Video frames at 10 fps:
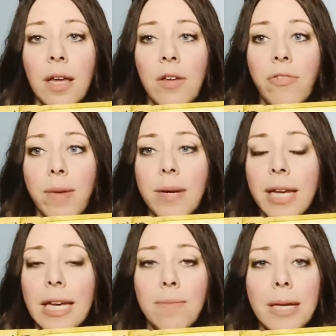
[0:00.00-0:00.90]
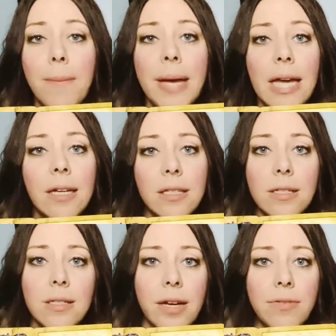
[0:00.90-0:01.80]
feminine can be a man in
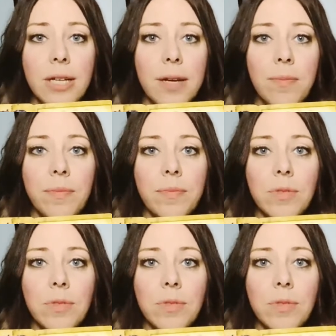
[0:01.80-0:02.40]
this lifetime.